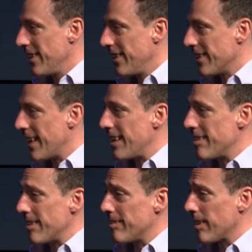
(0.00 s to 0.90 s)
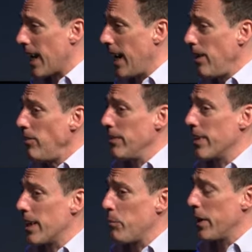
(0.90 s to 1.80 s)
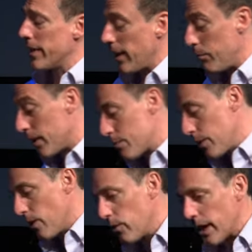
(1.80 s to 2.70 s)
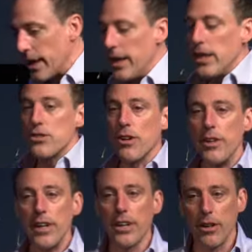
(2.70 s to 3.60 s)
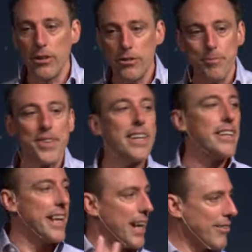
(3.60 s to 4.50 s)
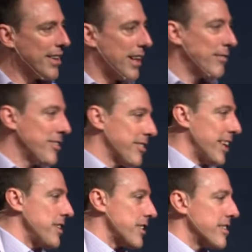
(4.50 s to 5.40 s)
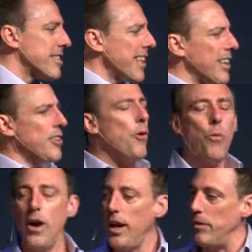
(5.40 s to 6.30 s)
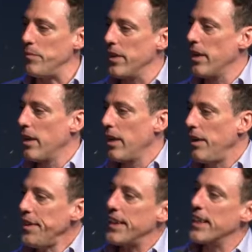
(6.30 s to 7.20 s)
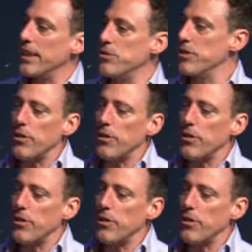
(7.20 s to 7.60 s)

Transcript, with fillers: The guy they send's like, I don't even get paid that much, but okay. So he goes, they have a conversation. He says, Hey, you know what? I can get you.